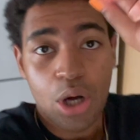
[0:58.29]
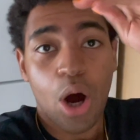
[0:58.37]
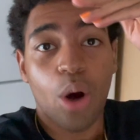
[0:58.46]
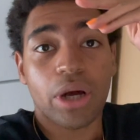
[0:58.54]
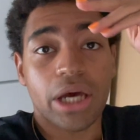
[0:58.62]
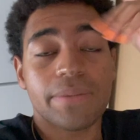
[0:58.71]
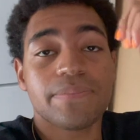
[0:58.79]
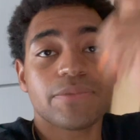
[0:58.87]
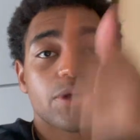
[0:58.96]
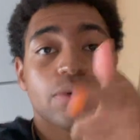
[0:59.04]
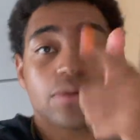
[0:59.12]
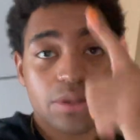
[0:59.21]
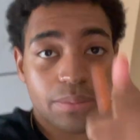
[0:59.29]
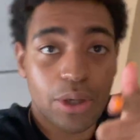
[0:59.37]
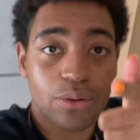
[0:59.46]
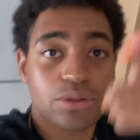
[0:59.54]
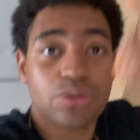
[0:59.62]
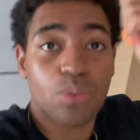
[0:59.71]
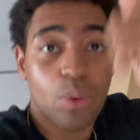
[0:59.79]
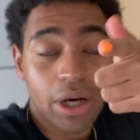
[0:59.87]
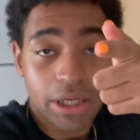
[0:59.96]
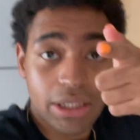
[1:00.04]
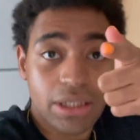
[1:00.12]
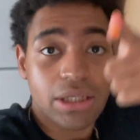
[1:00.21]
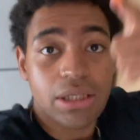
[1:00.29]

Okay, so some notes. One,